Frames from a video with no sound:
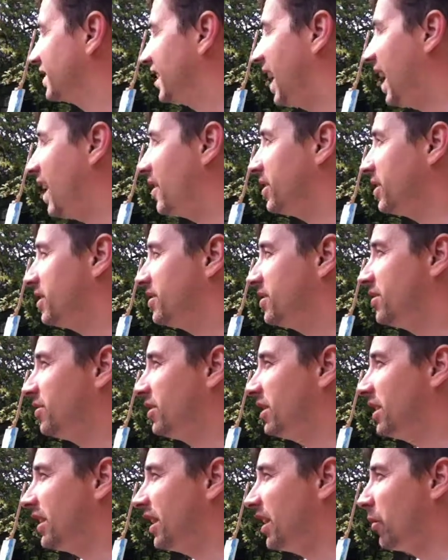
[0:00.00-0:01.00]
out into
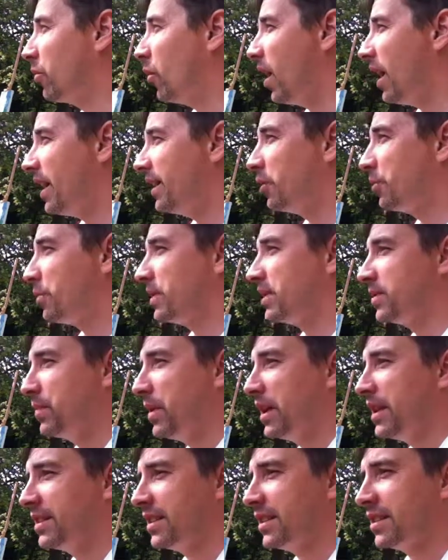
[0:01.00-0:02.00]
the wide open
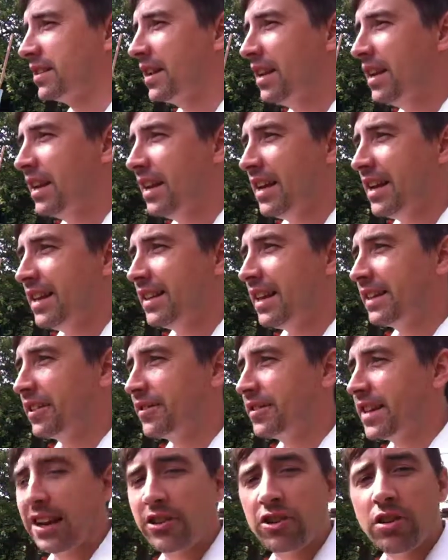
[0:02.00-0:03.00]
spaces, that
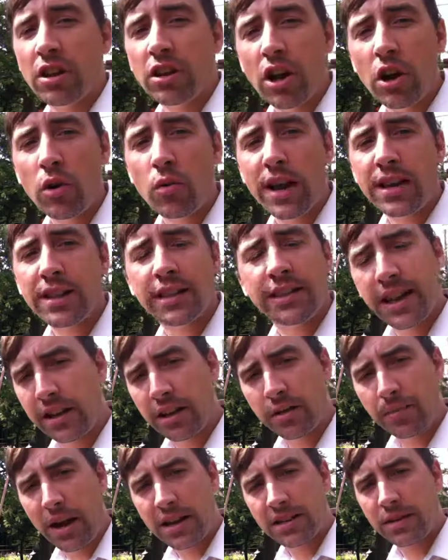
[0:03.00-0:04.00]
there's actually no way that they
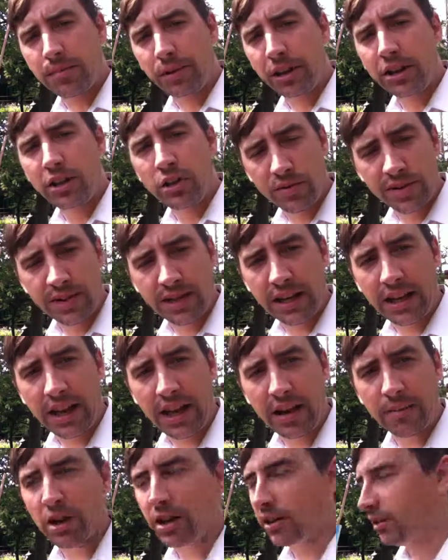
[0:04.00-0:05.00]
could possibly use the
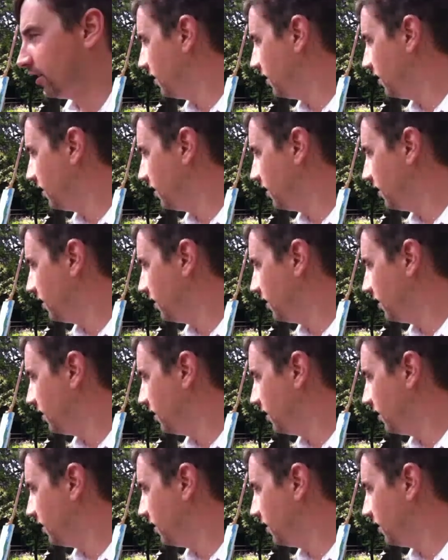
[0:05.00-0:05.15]
camera